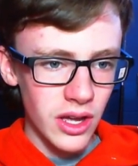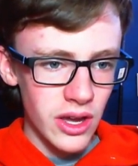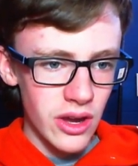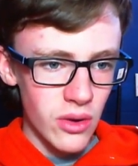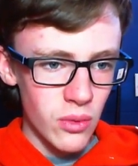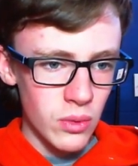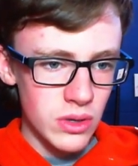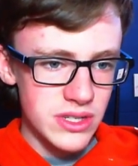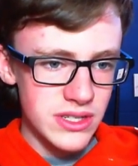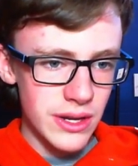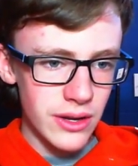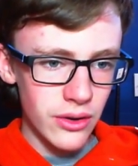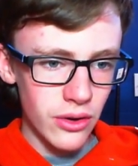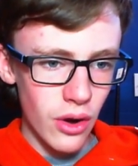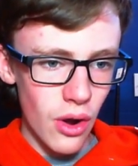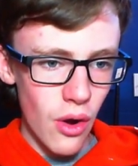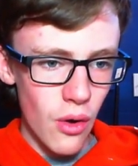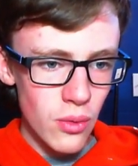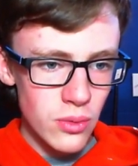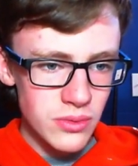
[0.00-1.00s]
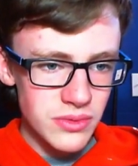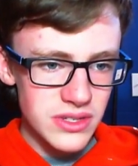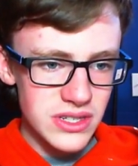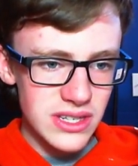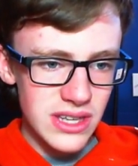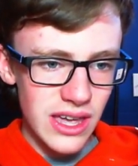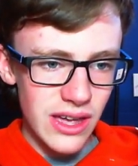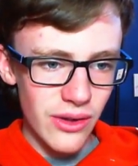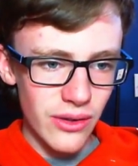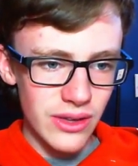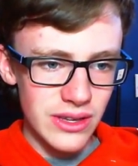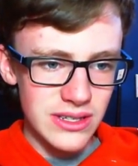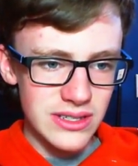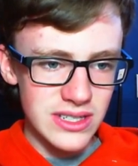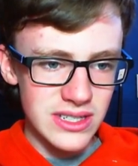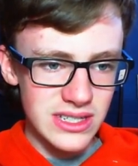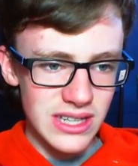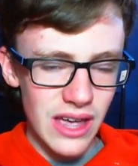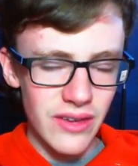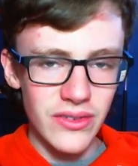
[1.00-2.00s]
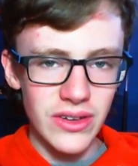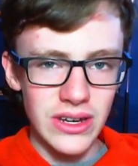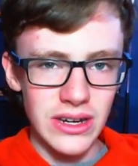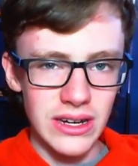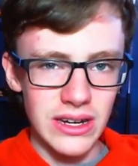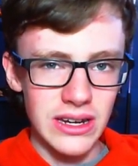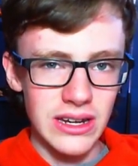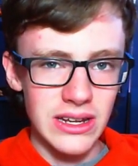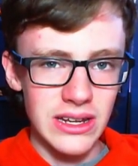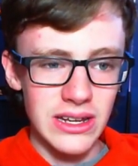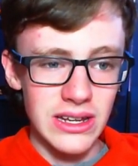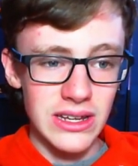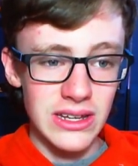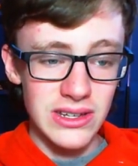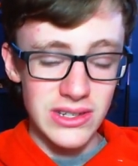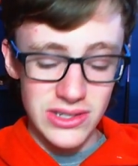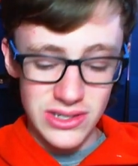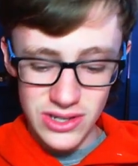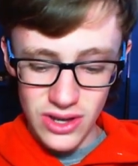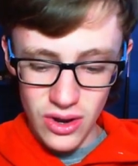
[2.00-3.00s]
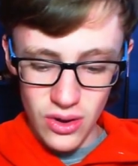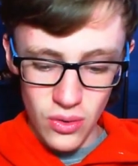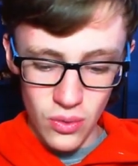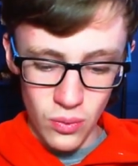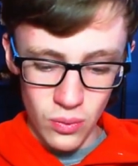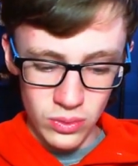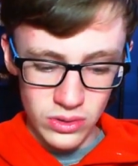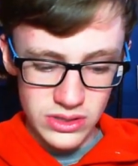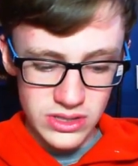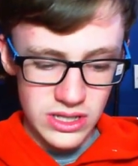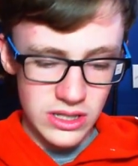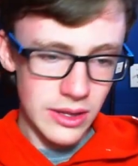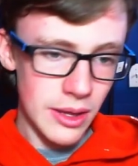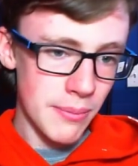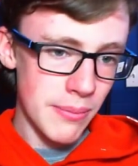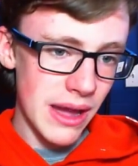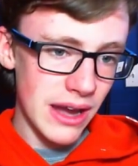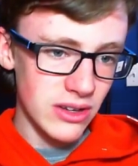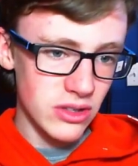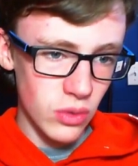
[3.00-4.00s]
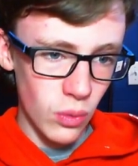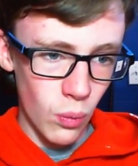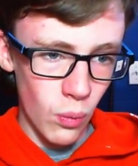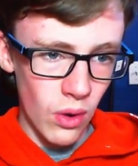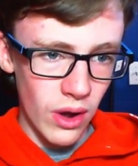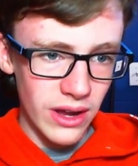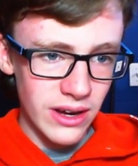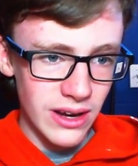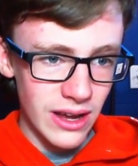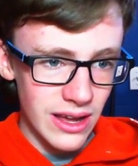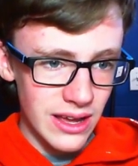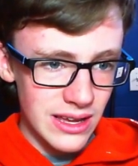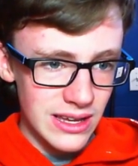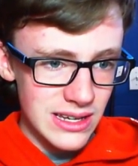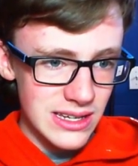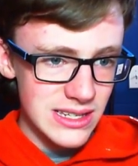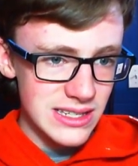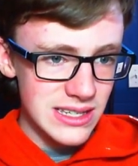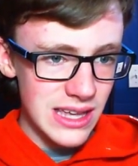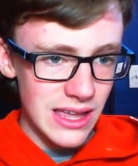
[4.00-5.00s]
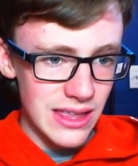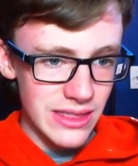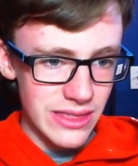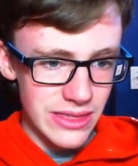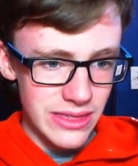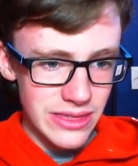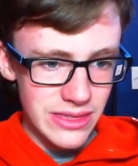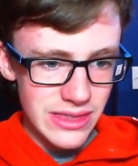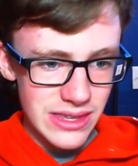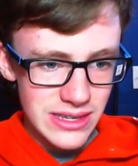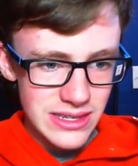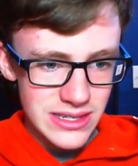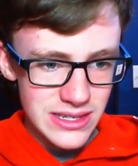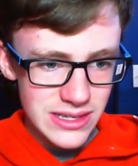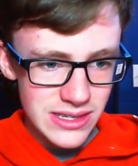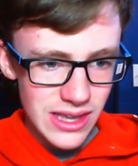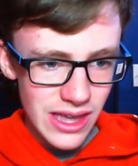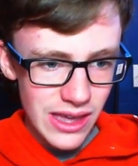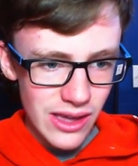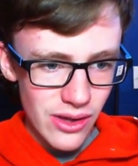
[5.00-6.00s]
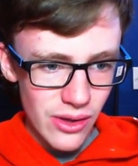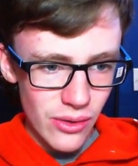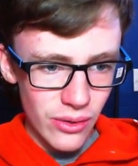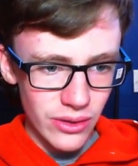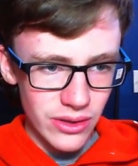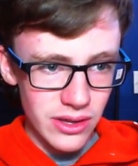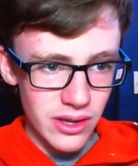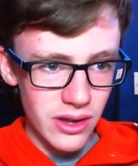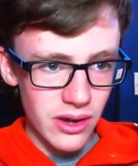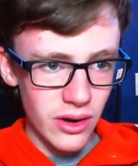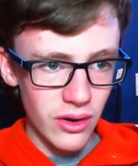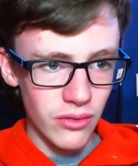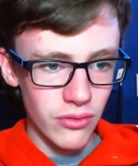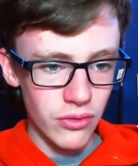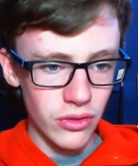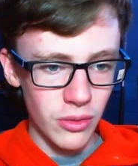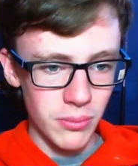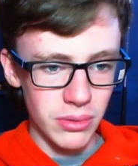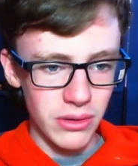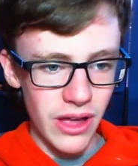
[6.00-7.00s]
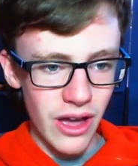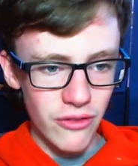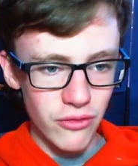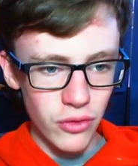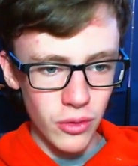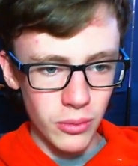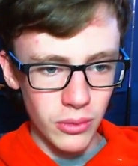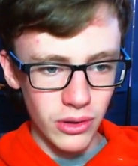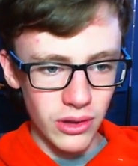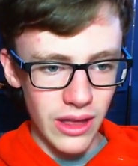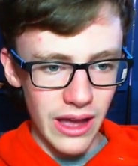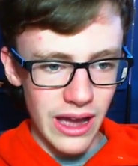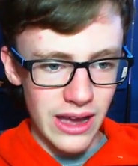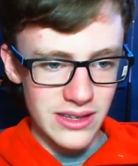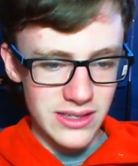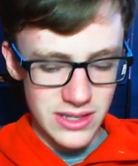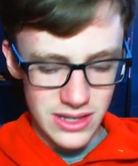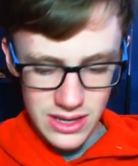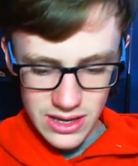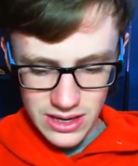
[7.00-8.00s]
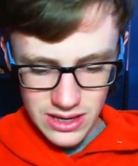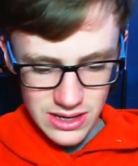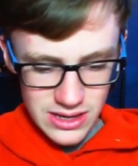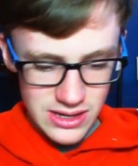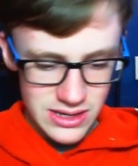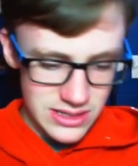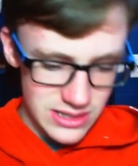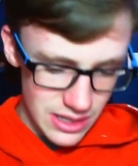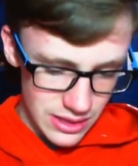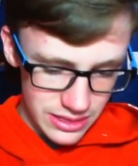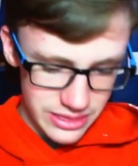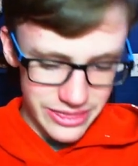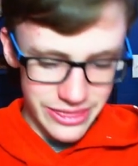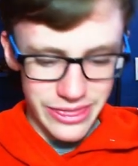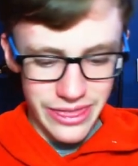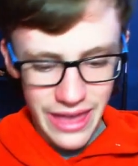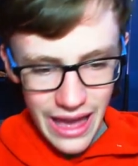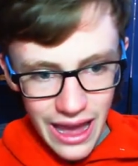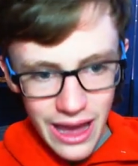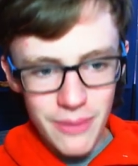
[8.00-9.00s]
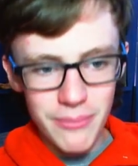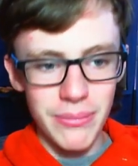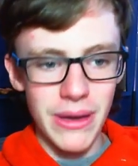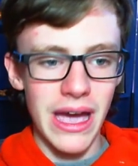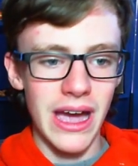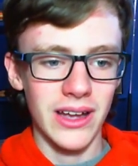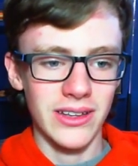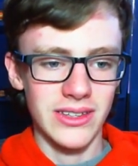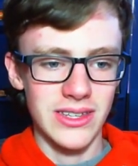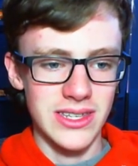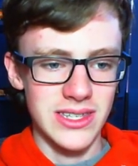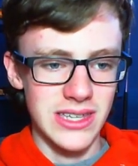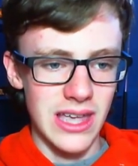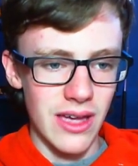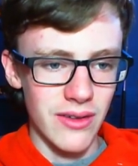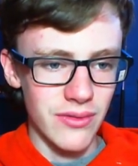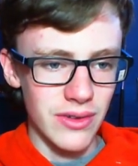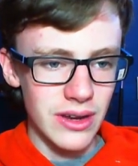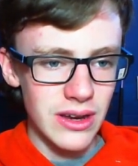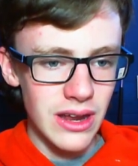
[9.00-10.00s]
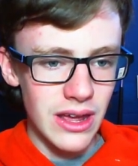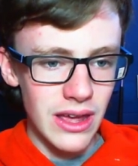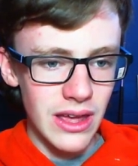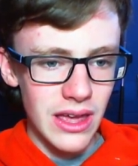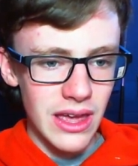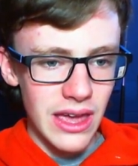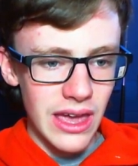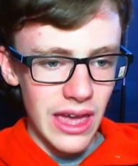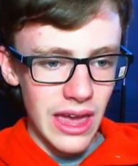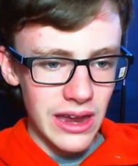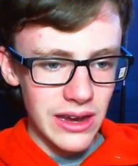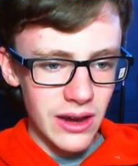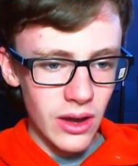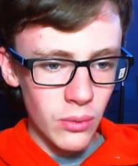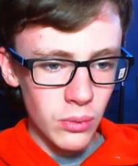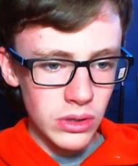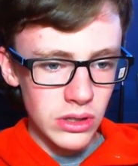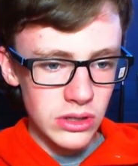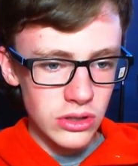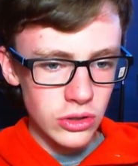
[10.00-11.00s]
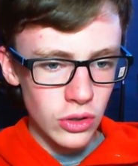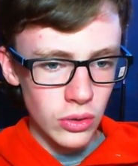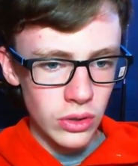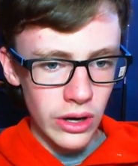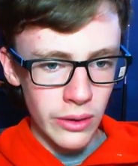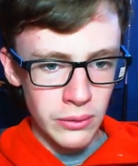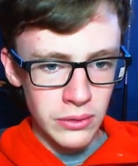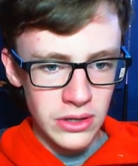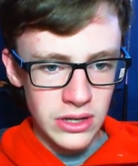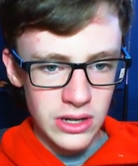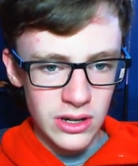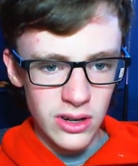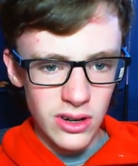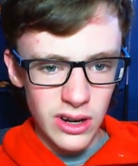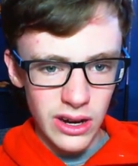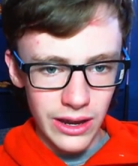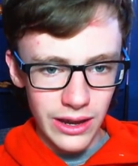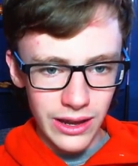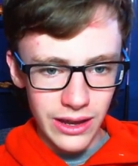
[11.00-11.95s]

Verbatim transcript: we set our own scale as 7. So let's set that back to 1. Set this scale here for the platform class. Set that back to 7, and now we need to go down here,